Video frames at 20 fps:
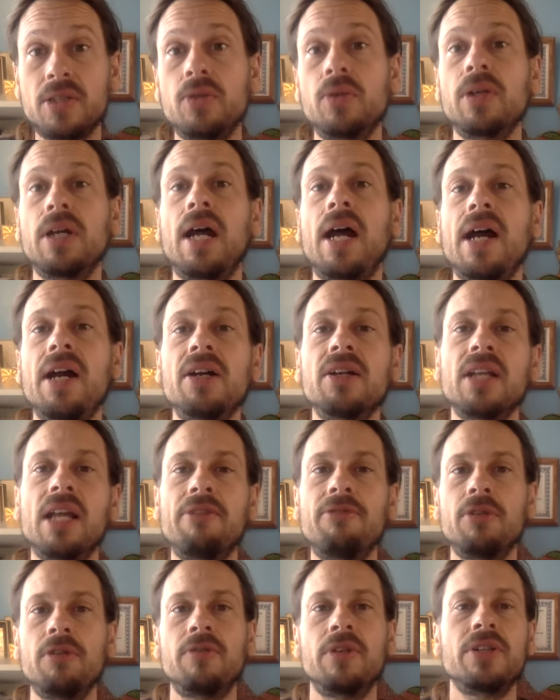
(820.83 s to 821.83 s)
to a higher
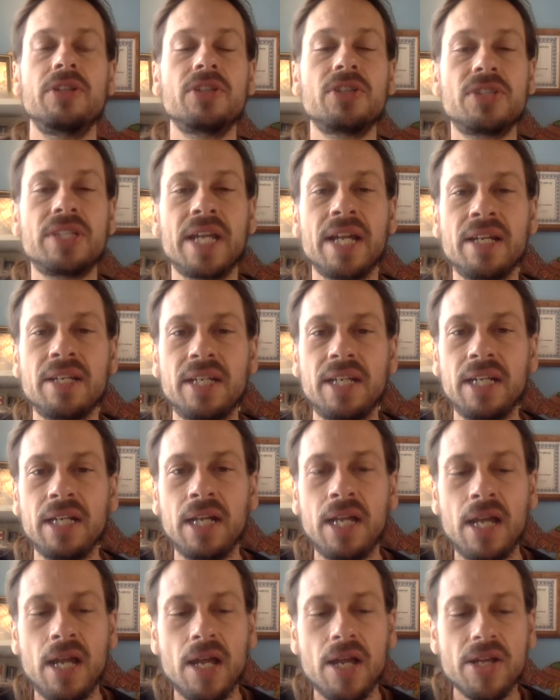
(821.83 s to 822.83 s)
level of
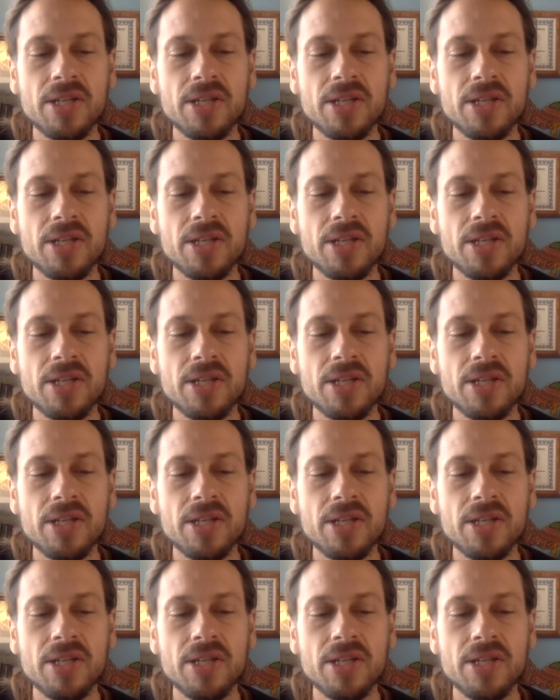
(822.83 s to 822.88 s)
understanding.